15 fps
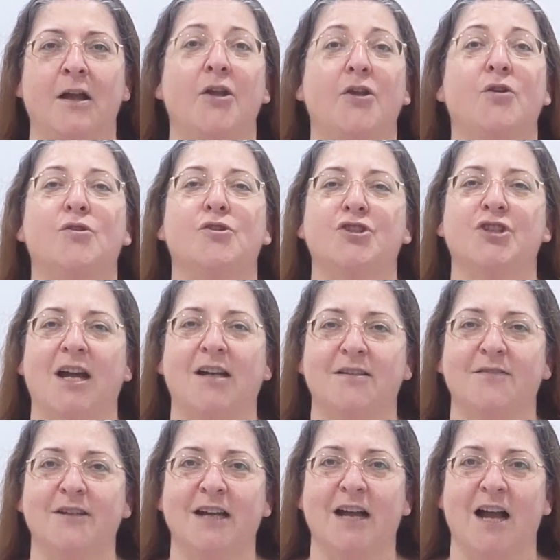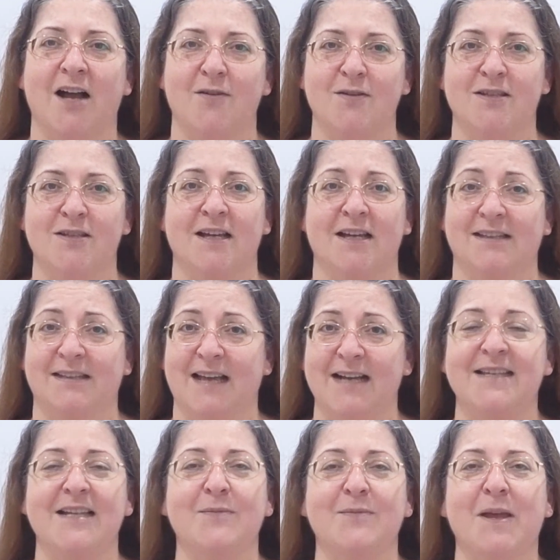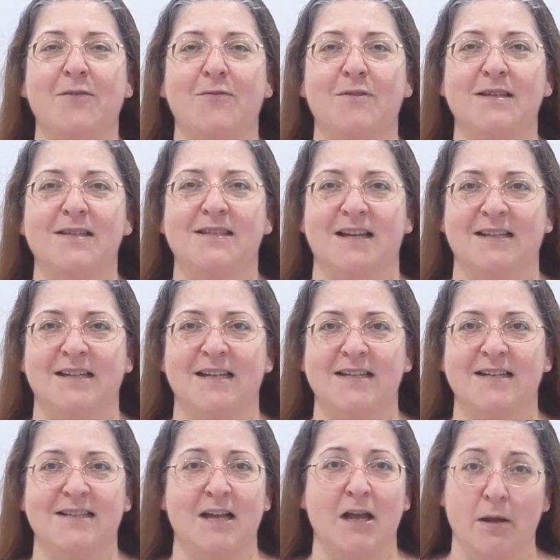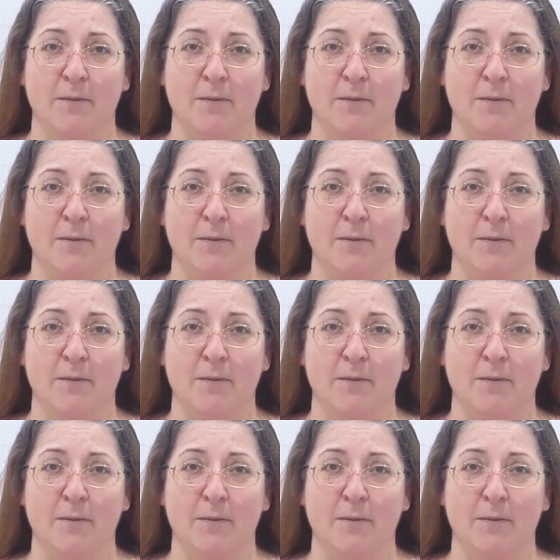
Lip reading: Your chart of accounts, tax and payroll settings,